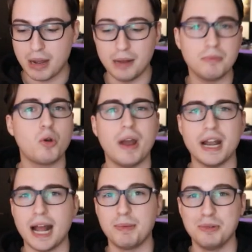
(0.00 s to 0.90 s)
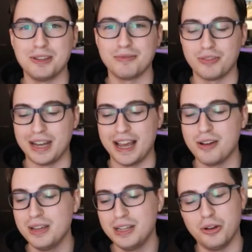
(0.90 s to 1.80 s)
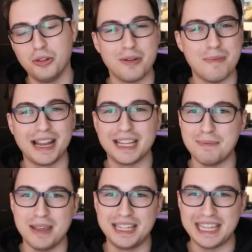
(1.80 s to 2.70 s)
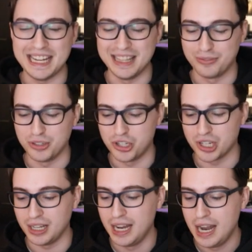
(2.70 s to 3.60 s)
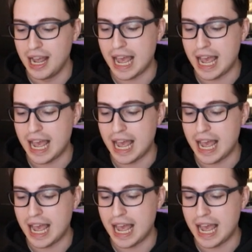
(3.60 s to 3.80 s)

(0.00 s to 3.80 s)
I'm quite happy with it for now, although it might get messy in the future.